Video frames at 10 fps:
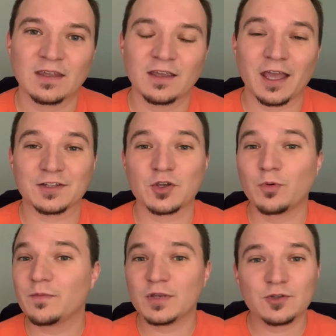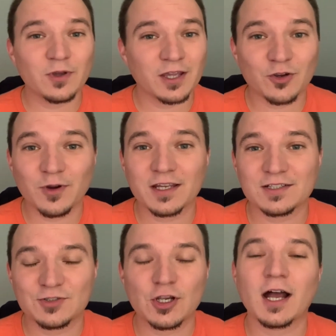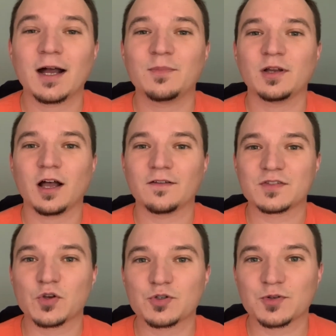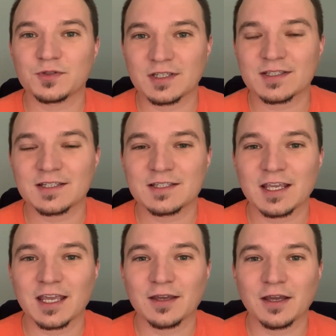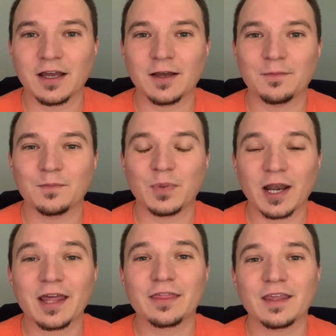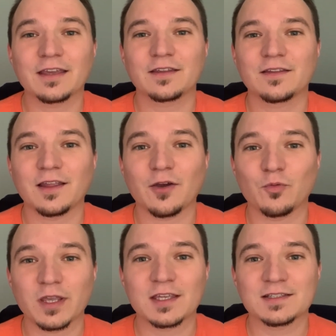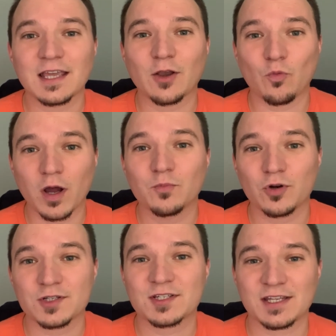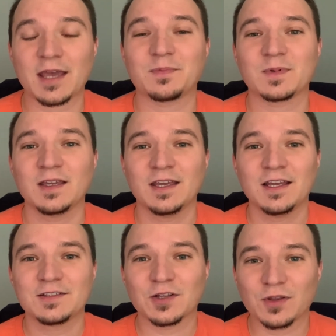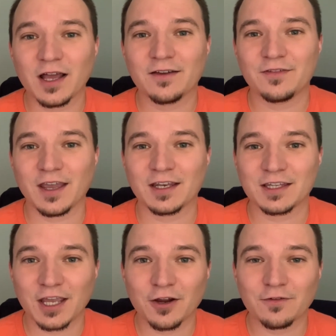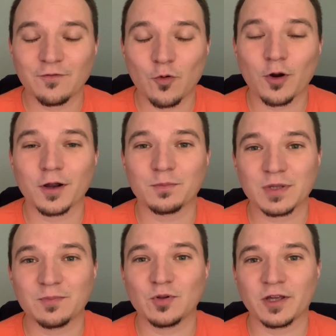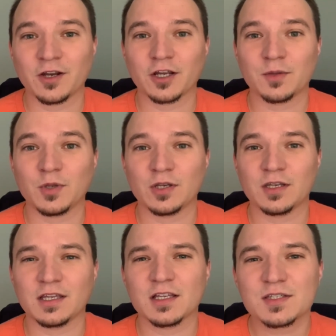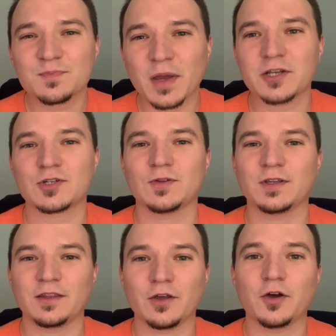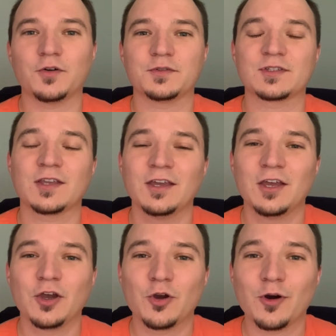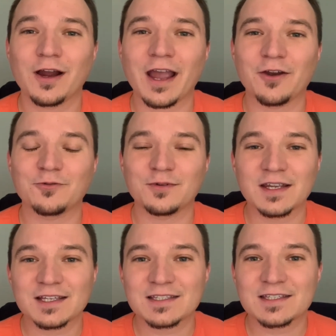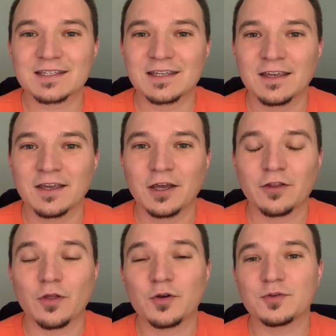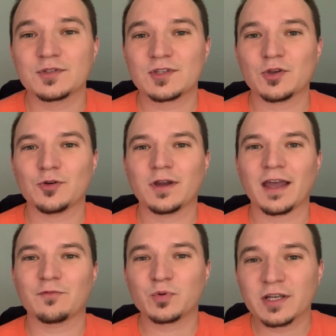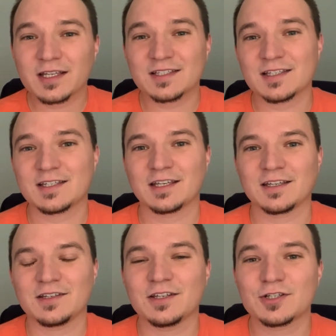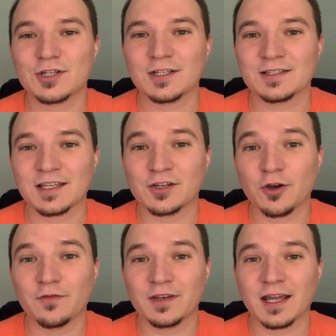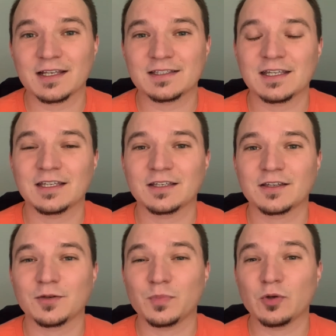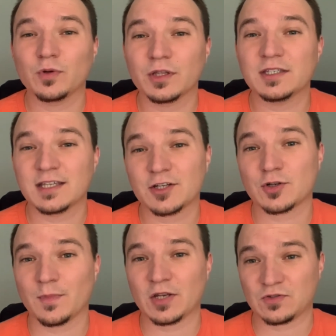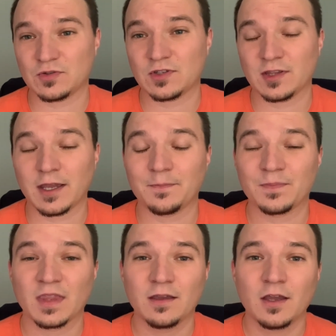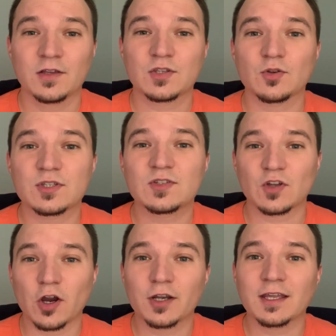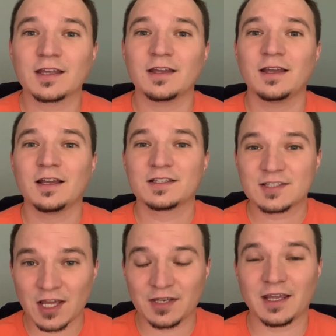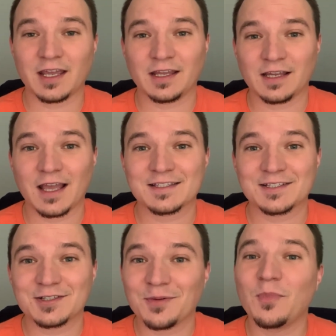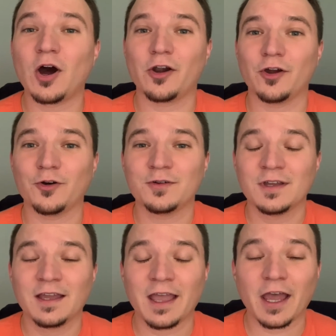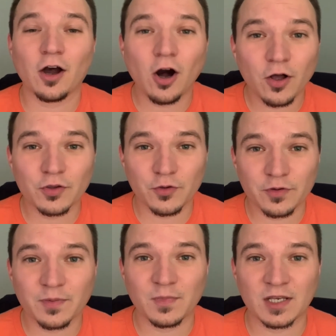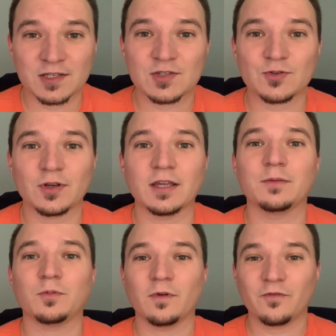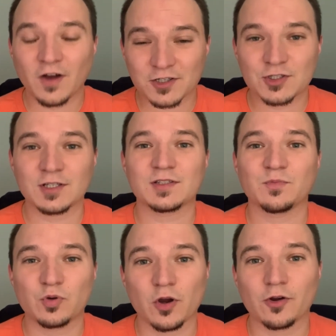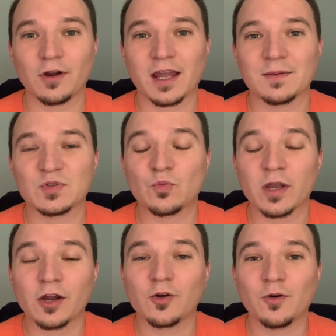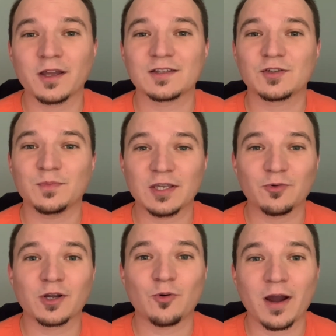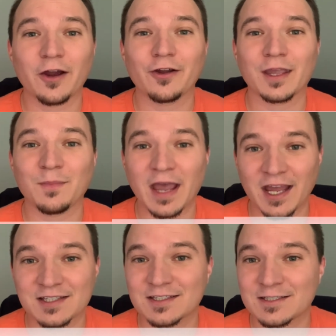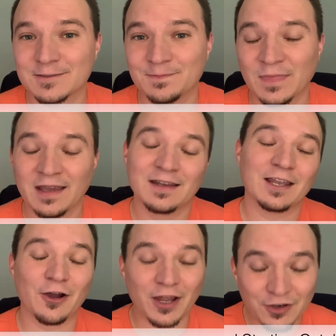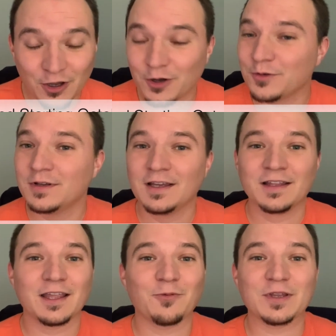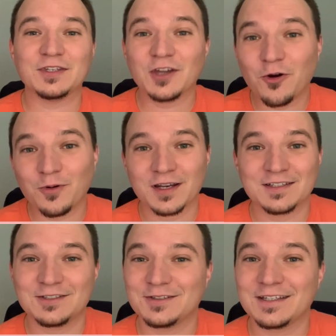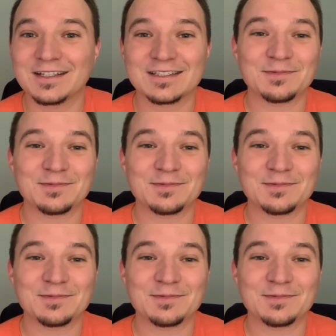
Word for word: And so we've been doing a great job of social distancing, um, but I think that we can take one more step to love and care for people in our community, especially those who are at risk, those who have pre-existing conditions, and COVID-19 could be really detrimental to them. So starting Sunday, as in tomorrow, at all youth ministry functions and programs, we are going to be requiring masks. Now, I know that we don't want to do this.